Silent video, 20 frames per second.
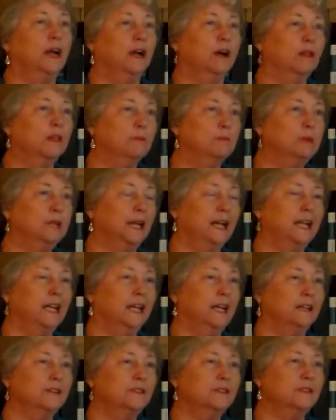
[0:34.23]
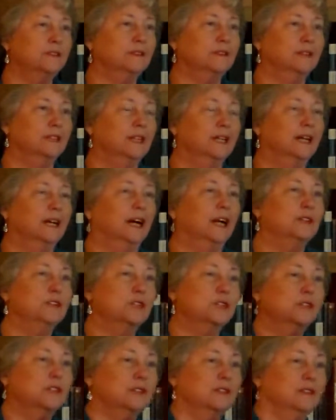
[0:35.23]
Well, the play has, I'll
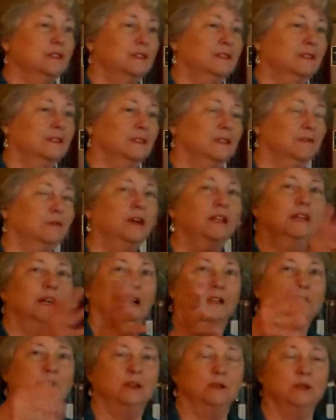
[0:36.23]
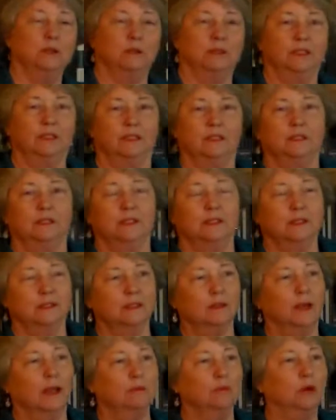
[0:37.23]
tell you,
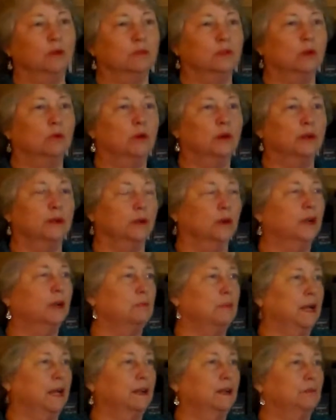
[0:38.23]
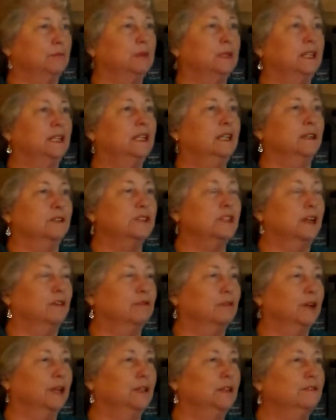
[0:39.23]
I won't go on and on about it, but it does
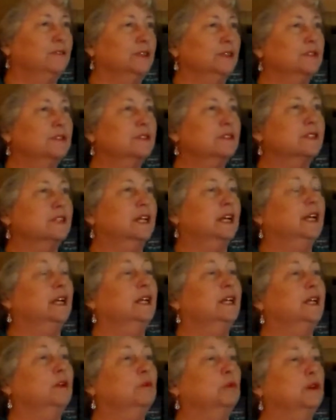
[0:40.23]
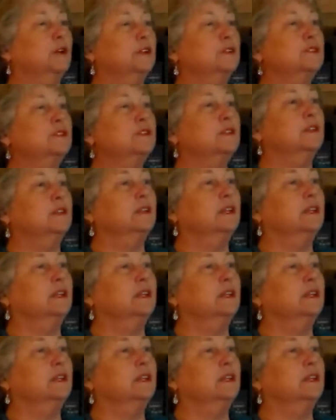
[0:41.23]
have relevance. It was,